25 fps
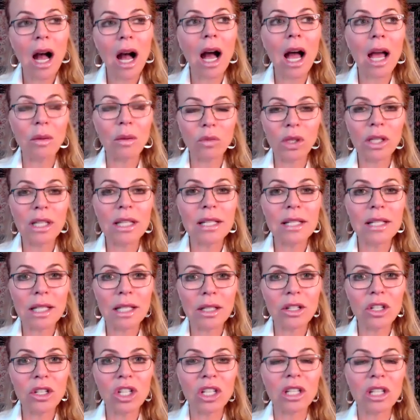I'm really
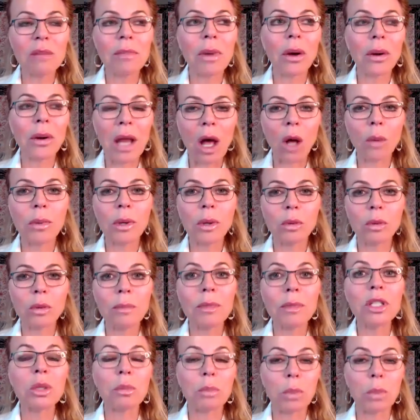diligent about helping
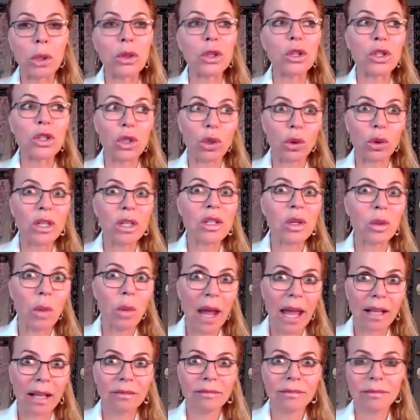women to put the stories
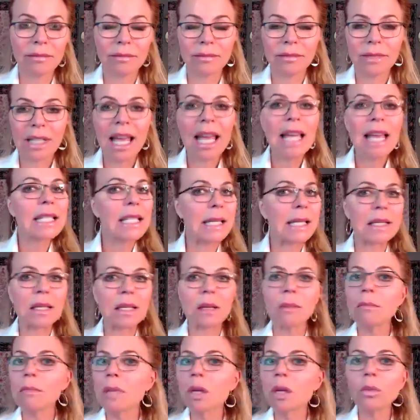away.
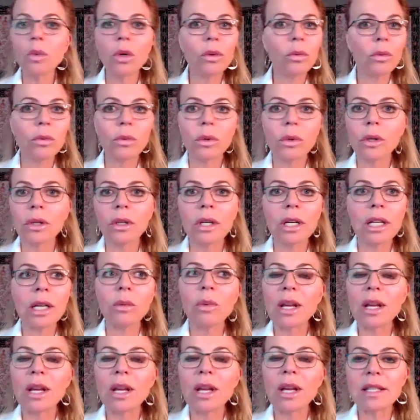Doesn't mean we're
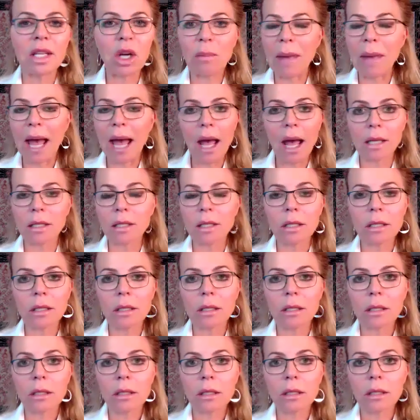erasing our
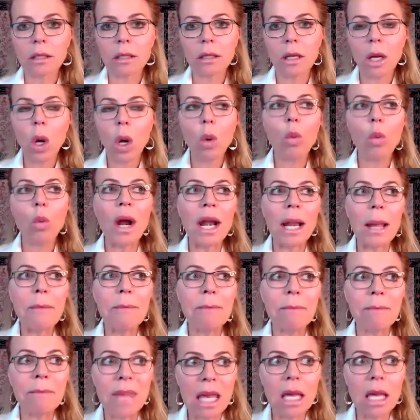past. What it
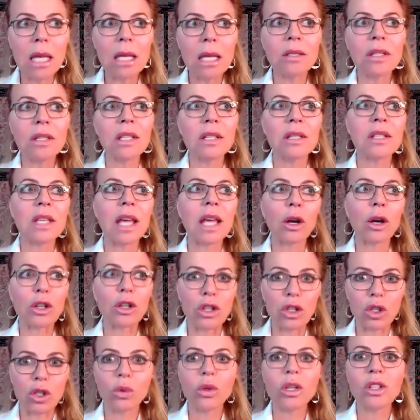means is that our
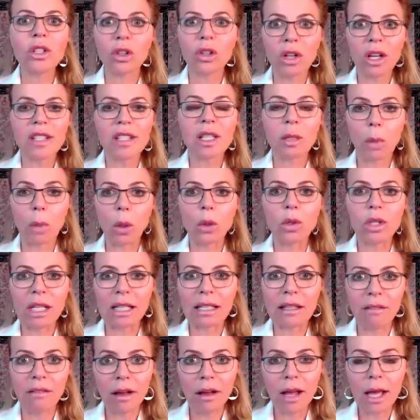stories are not supposed to
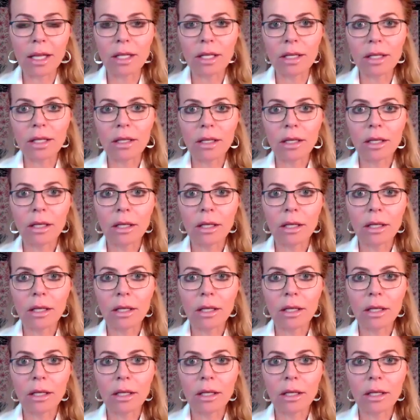live us.